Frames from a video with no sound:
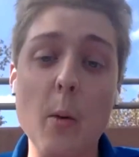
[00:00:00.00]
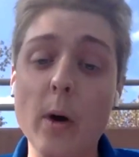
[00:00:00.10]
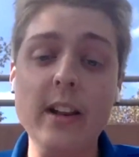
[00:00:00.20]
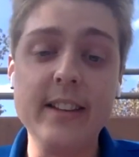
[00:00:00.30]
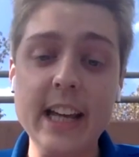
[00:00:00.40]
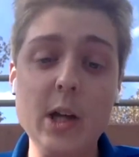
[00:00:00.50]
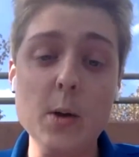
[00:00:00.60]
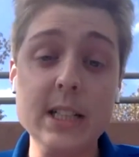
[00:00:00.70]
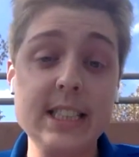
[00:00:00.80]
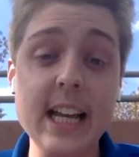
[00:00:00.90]
I wouldn't think
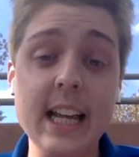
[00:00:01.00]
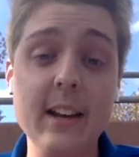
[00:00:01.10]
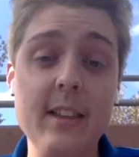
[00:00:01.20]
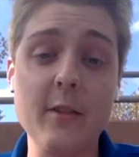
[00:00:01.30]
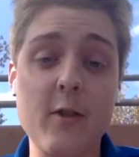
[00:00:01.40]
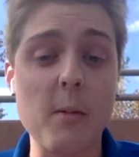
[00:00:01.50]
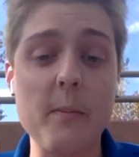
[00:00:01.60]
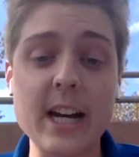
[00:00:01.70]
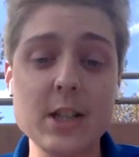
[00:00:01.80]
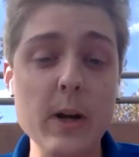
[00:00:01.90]
you would see anything from
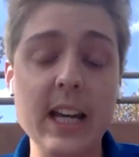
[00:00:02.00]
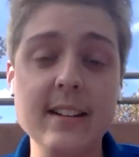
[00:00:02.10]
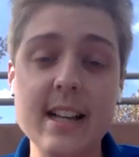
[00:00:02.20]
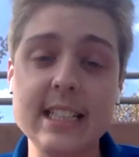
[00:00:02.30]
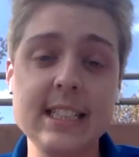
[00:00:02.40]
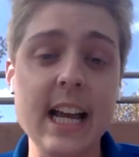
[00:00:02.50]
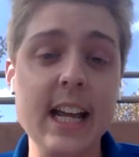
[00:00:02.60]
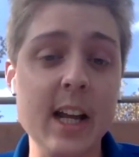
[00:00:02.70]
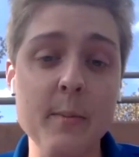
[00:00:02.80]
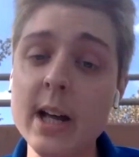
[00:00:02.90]
him next weekend at Texas
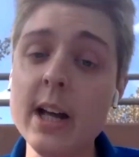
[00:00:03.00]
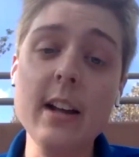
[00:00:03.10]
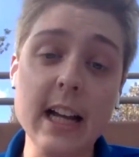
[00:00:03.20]
A&M.